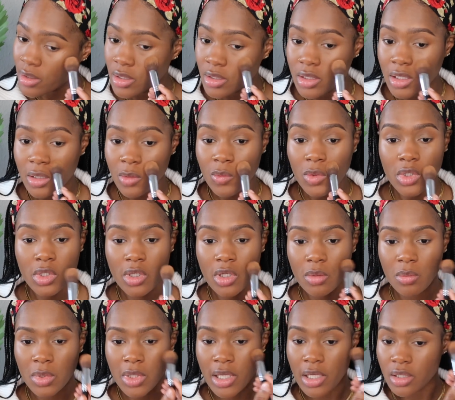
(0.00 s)
And then when you're
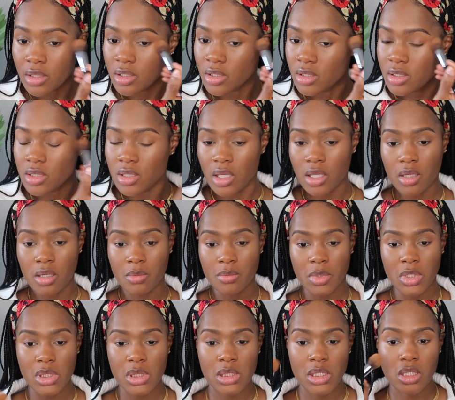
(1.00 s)
applying
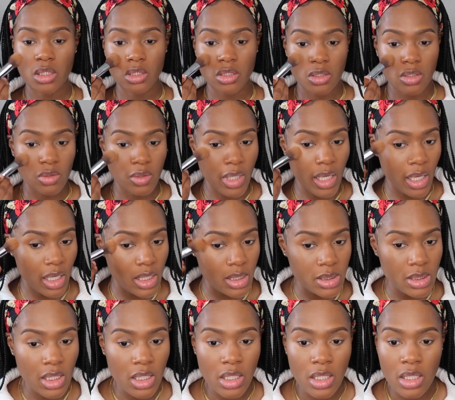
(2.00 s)
concealer, you guys,
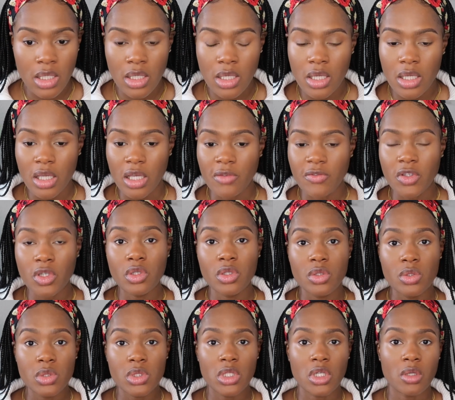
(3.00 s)
if you're
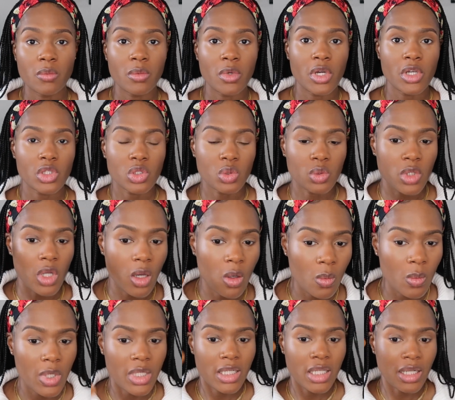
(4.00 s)
using a brush, you
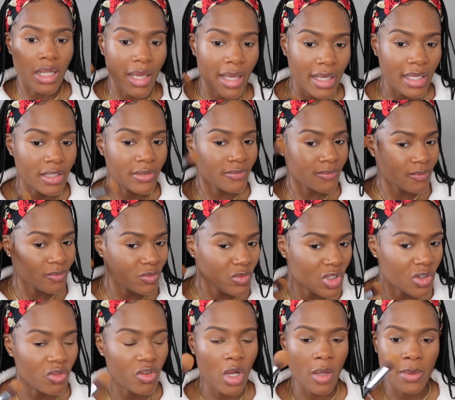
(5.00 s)
don't want to like
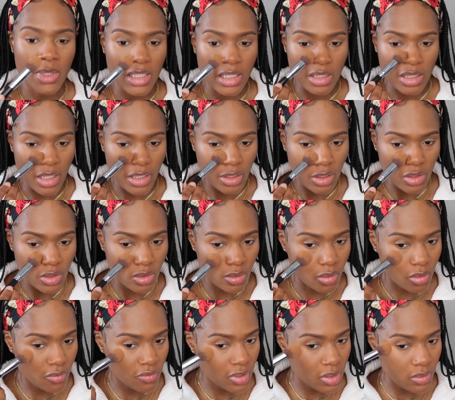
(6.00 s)
rub it in like you're
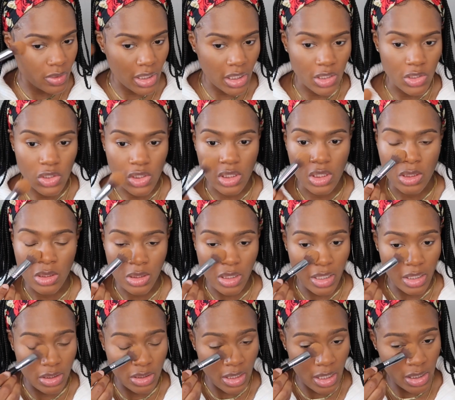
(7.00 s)
doing foundation.
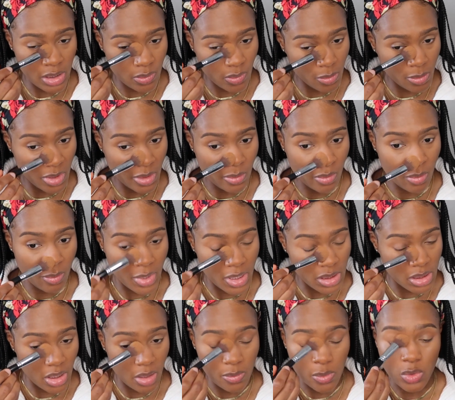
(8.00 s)
Like that's where people
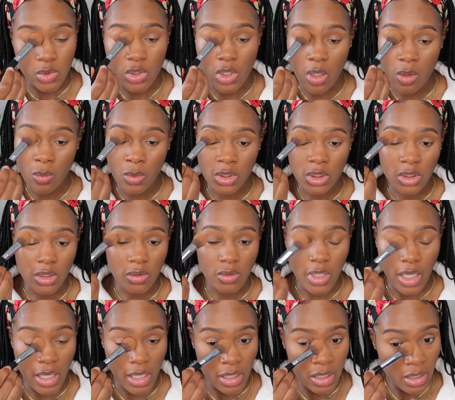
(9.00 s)
mess up. You don't want to do
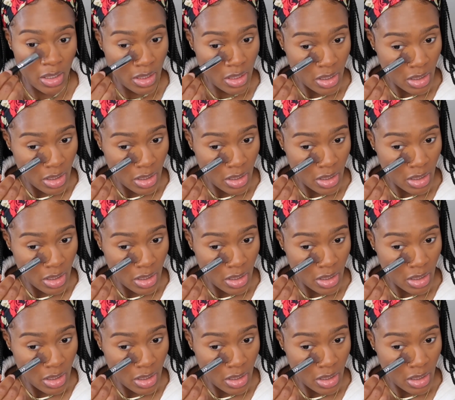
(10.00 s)
that.